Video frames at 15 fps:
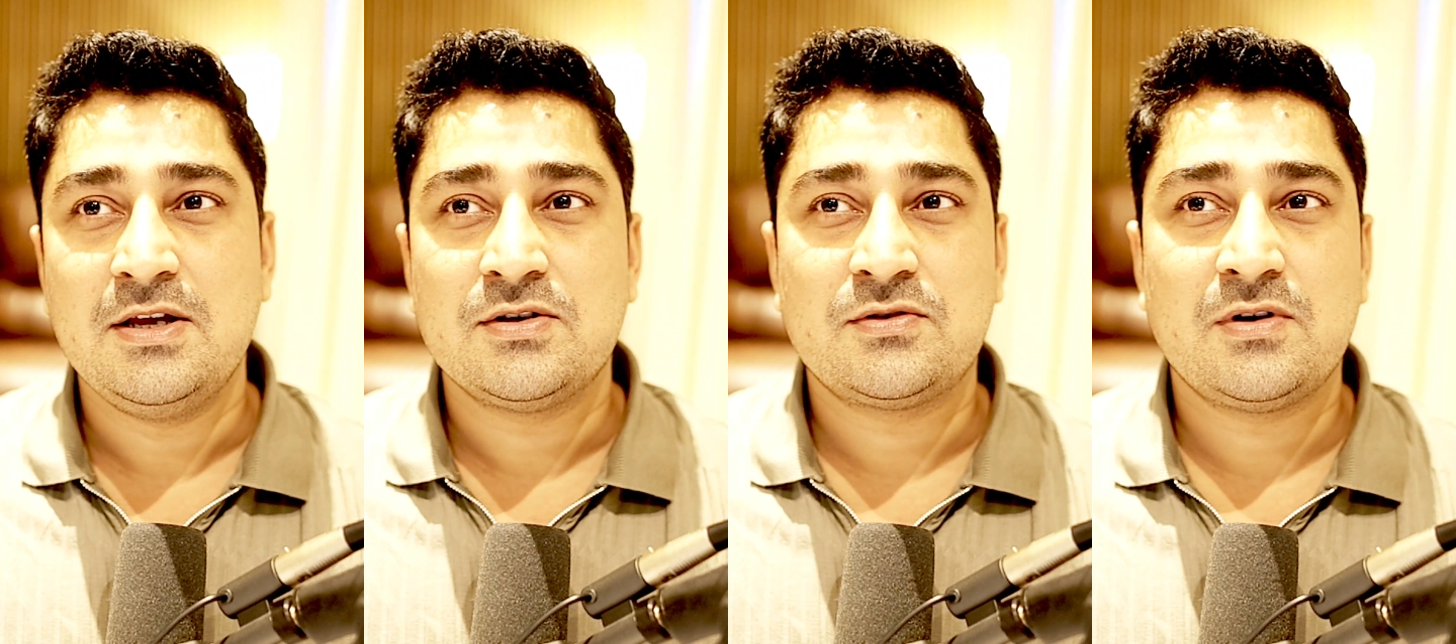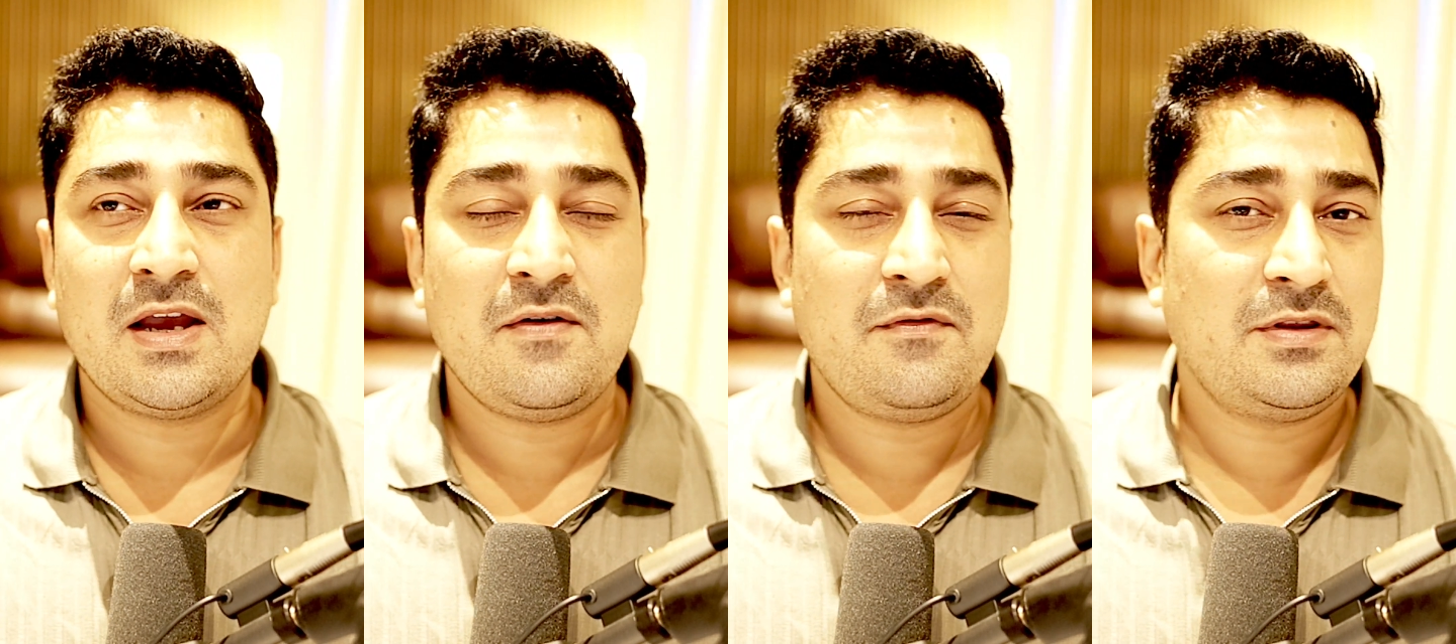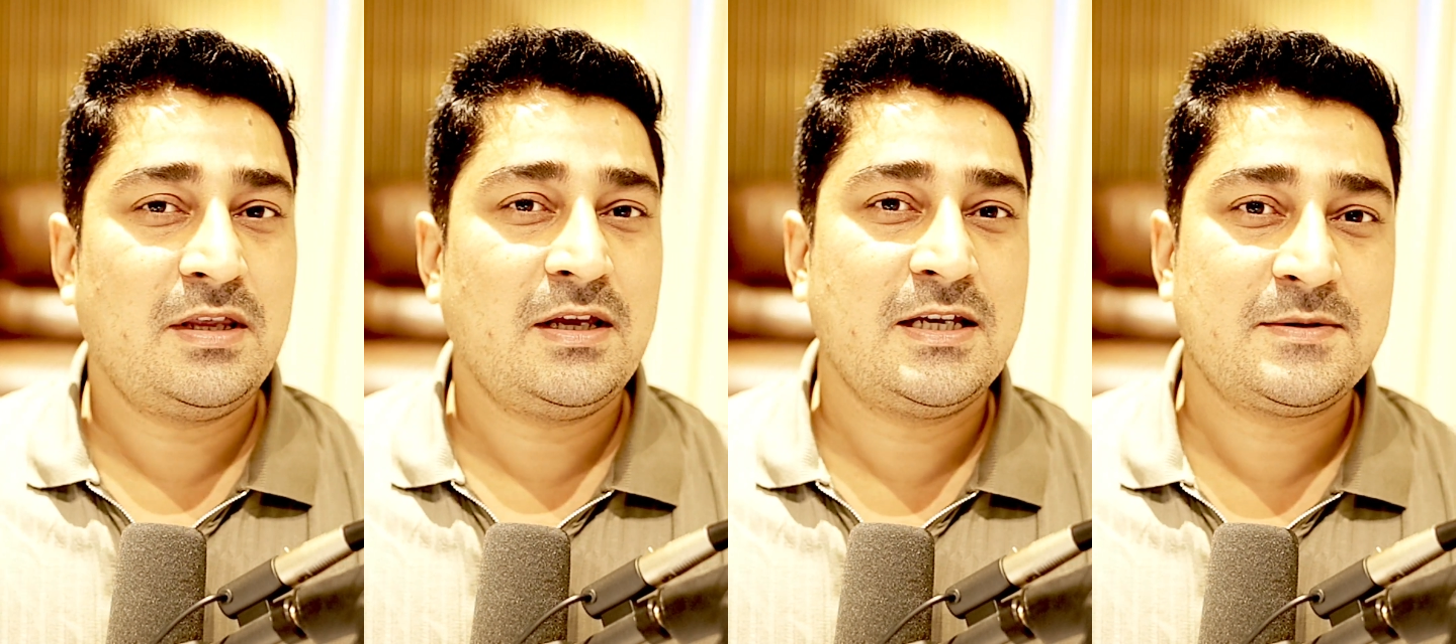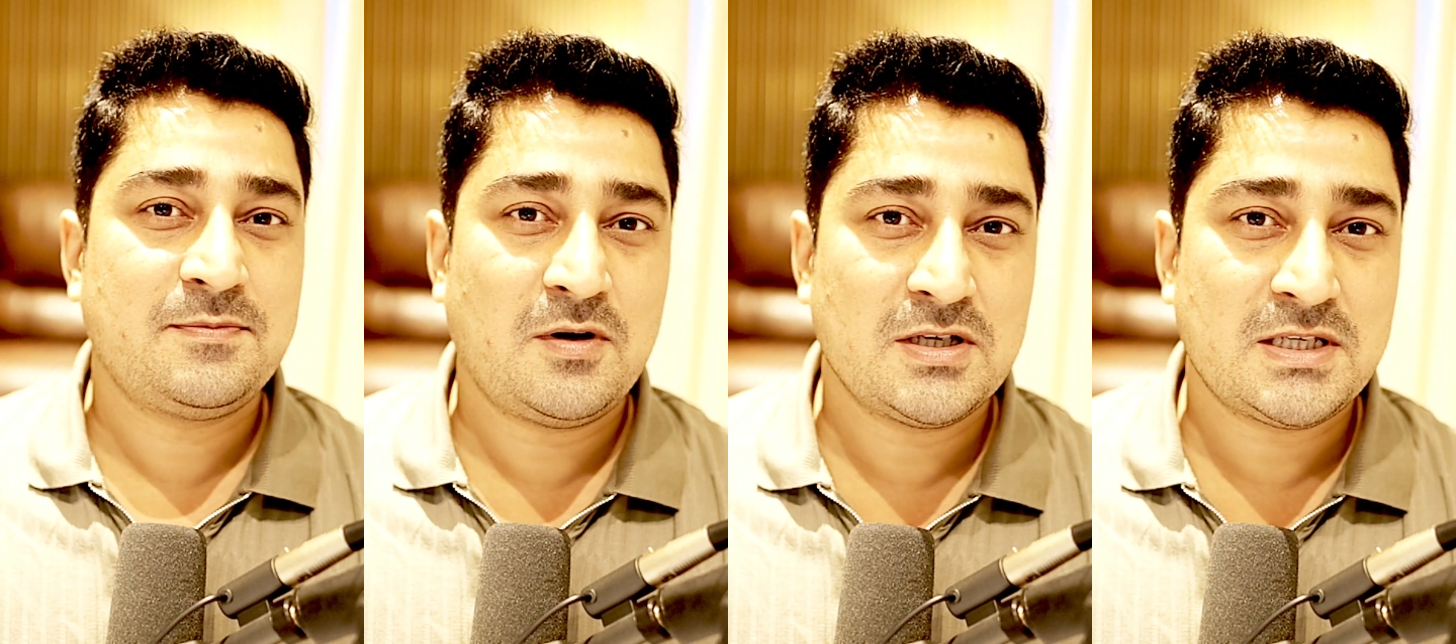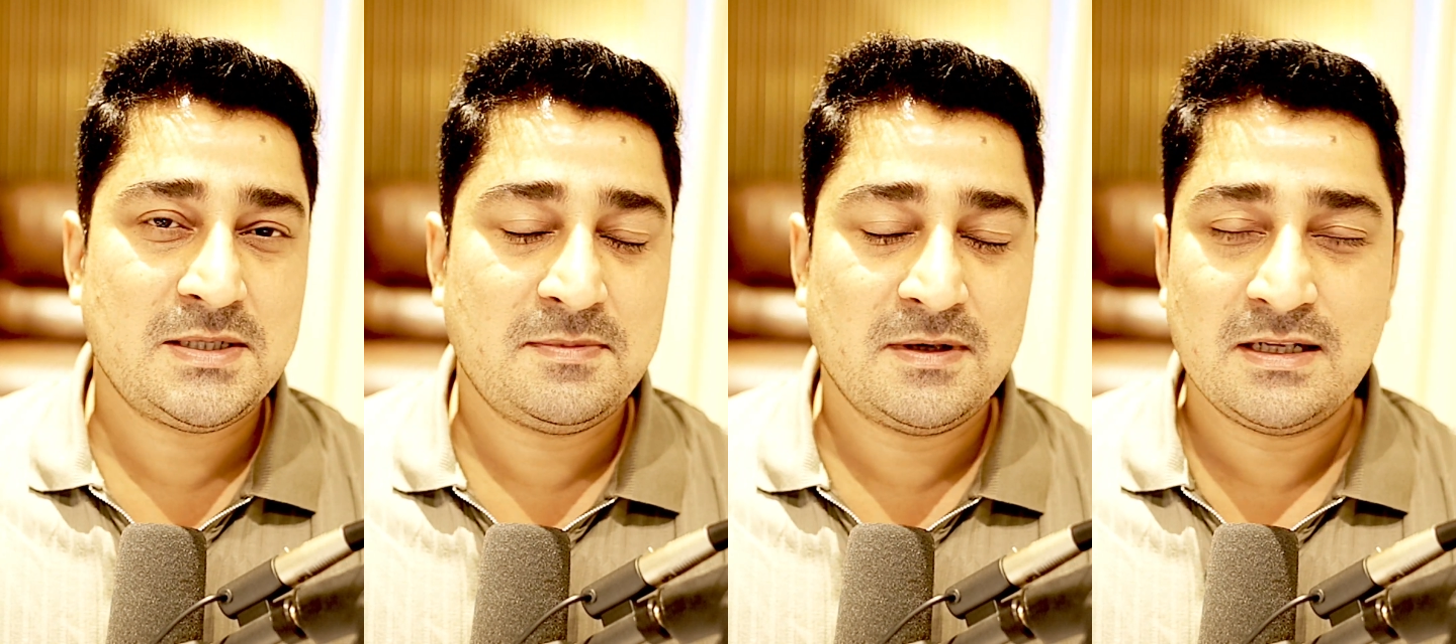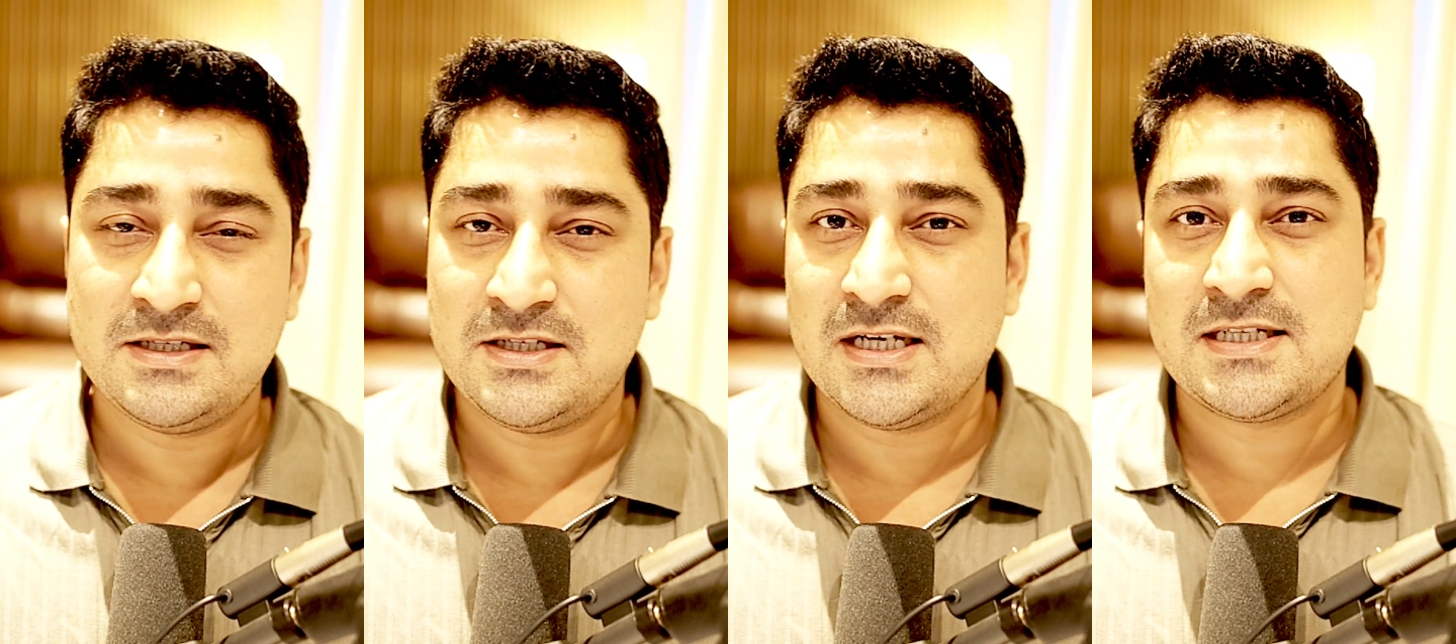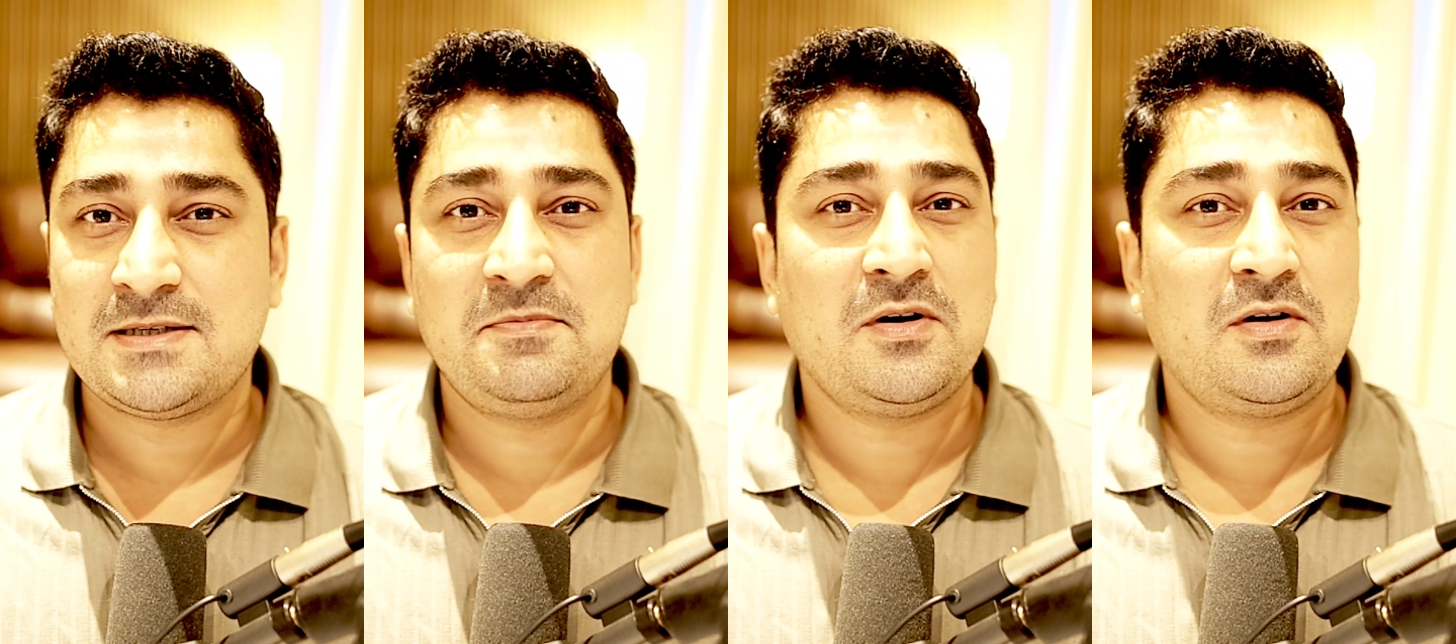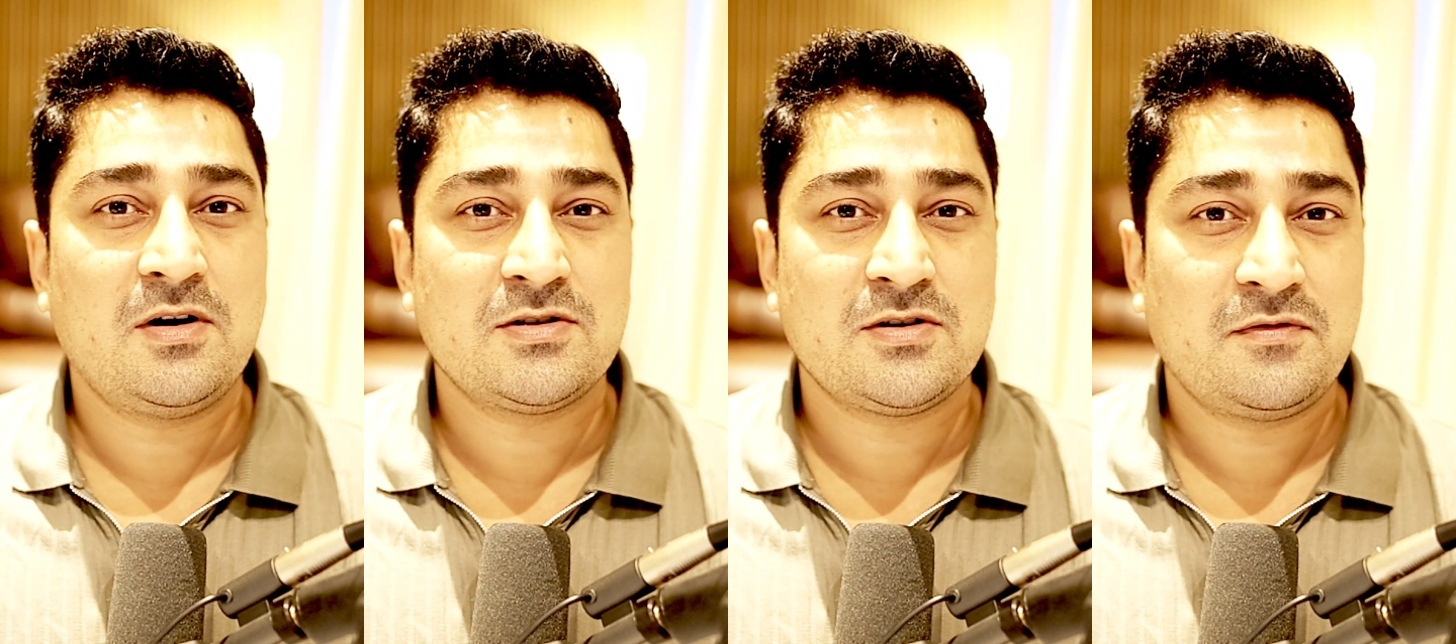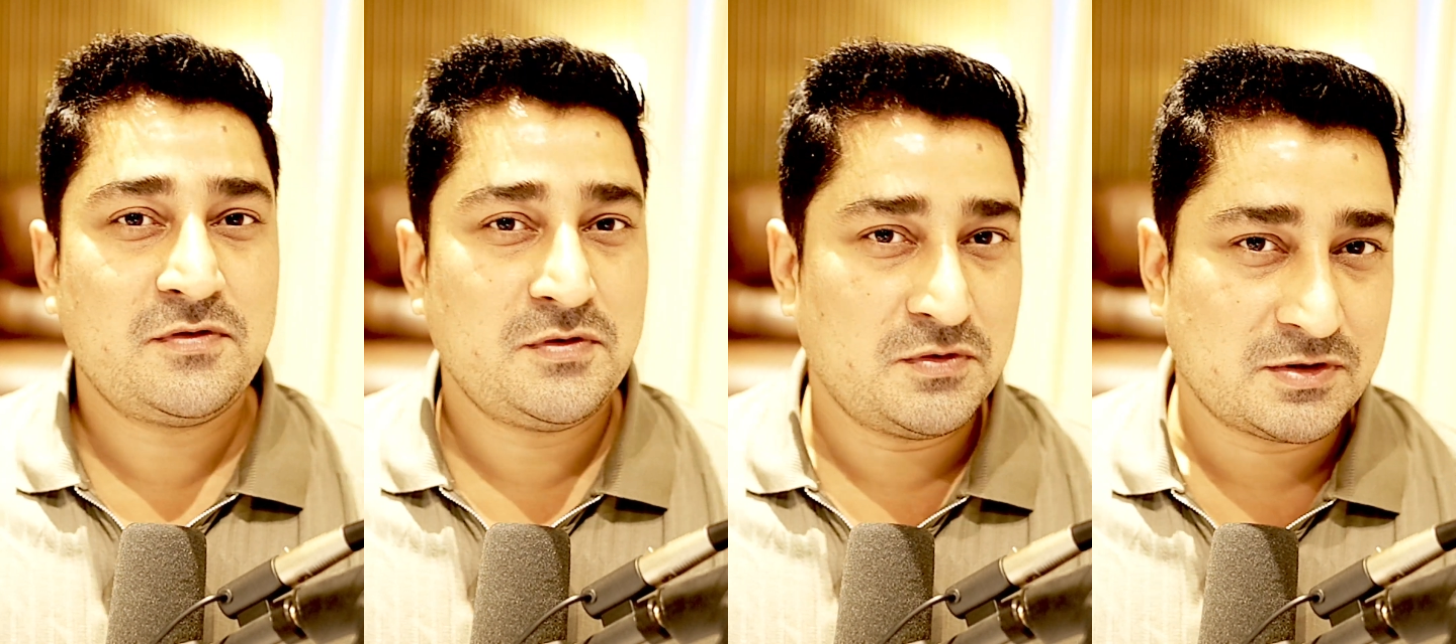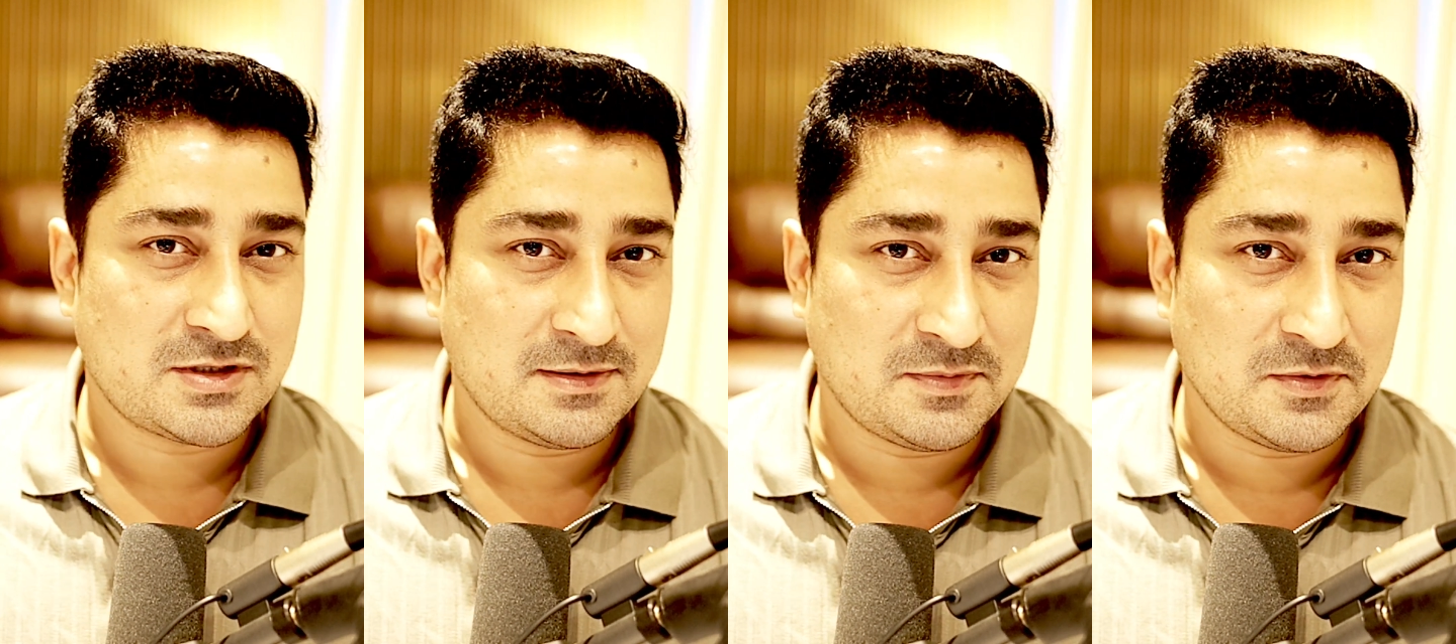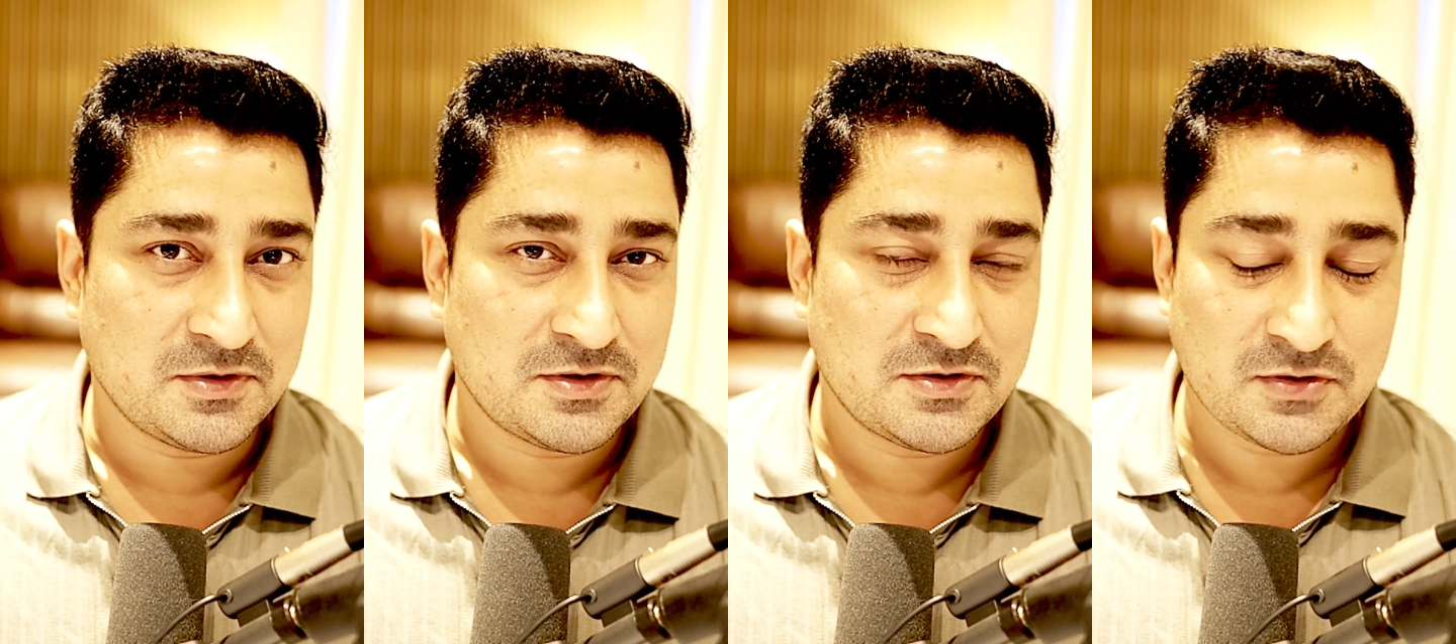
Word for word: so everything is possible just because of your support.